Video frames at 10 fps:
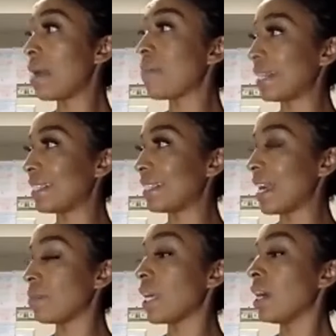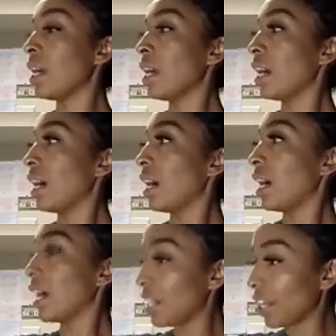It might take me
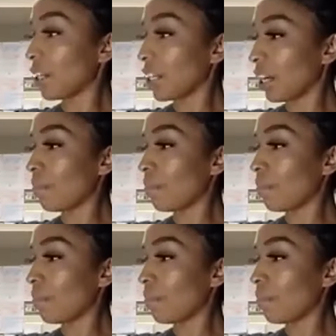another year.